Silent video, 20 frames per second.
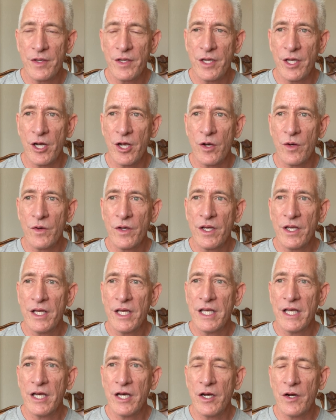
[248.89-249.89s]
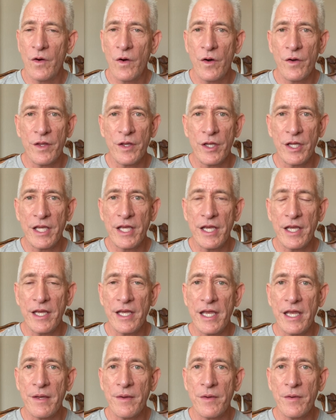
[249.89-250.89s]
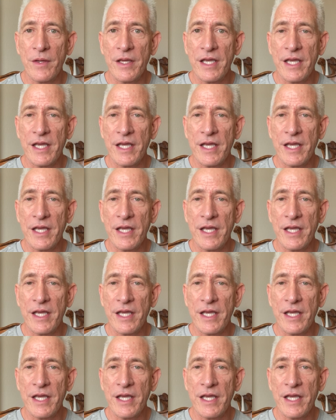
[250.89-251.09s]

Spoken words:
you know, or he